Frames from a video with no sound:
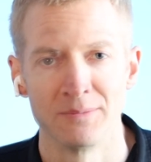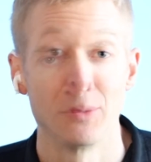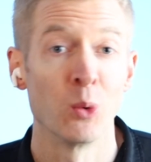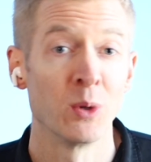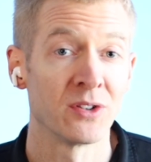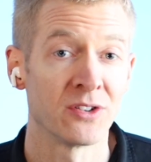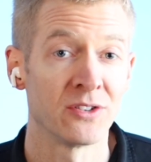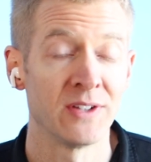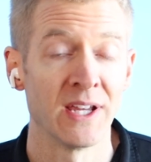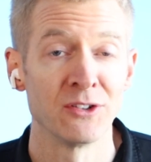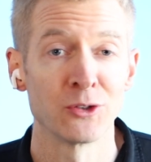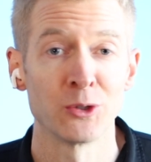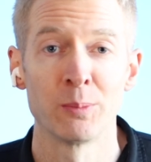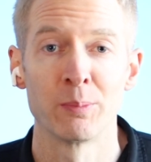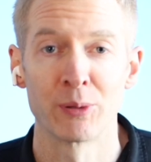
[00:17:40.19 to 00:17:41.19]
Go with
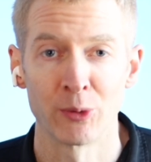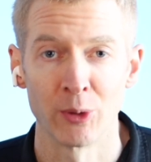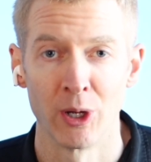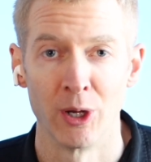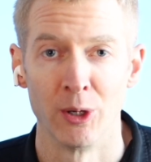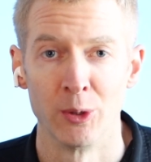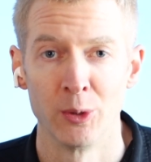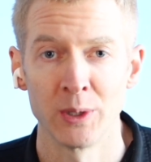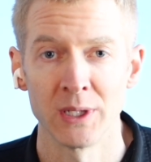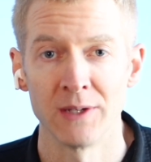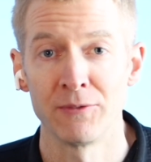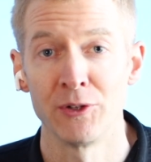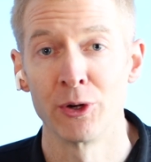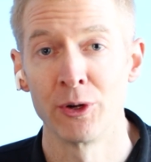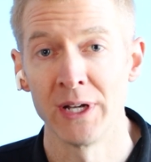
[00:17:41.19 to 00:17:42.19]
Stencil Pro
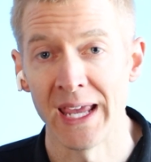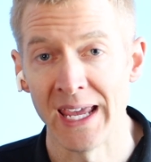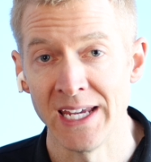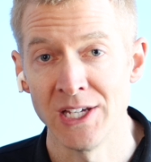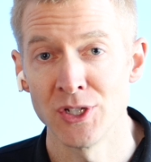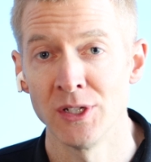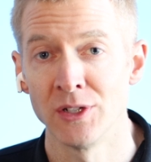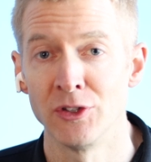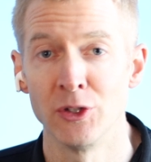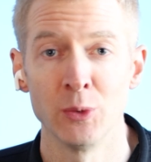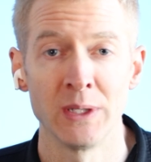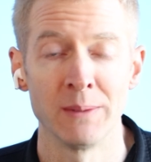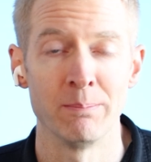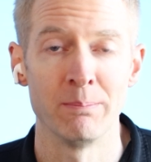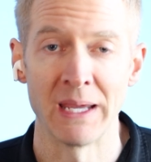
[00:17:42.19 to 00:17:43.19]
if you're an agent
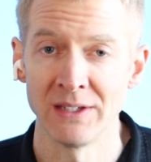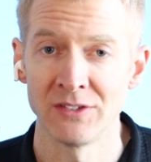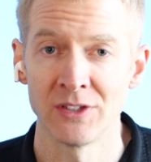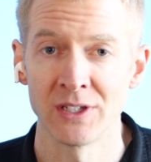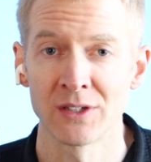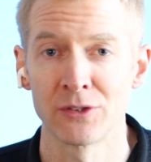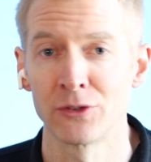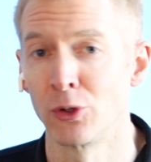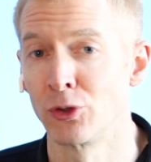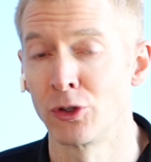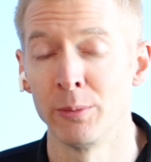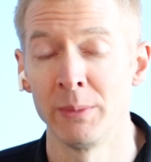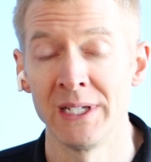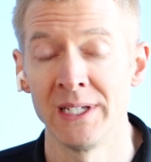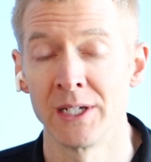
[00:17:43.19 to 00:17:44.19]
doing basic social
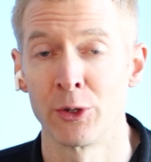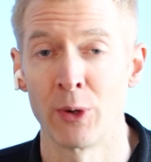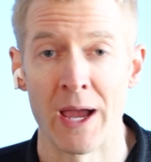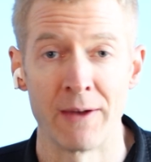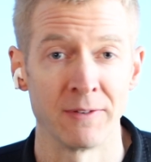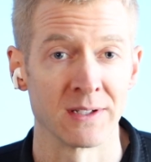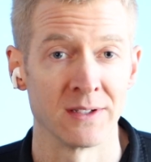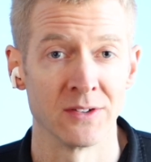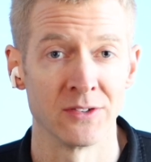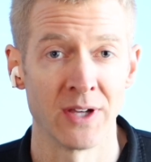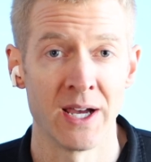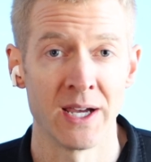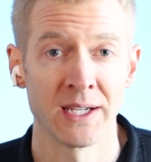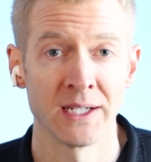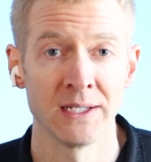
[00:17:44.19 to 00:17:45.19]
media graphic
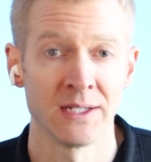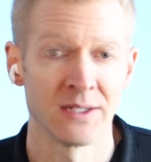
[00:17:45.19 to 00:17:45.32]
design.